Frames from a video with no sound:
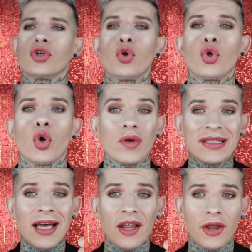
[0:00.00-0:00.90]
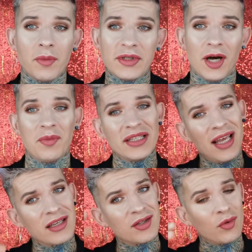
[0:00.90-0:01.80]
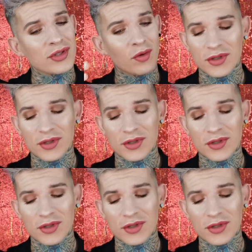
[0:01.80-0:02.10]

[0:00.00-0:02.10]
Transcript: No. It's not thumbs up. It's like so.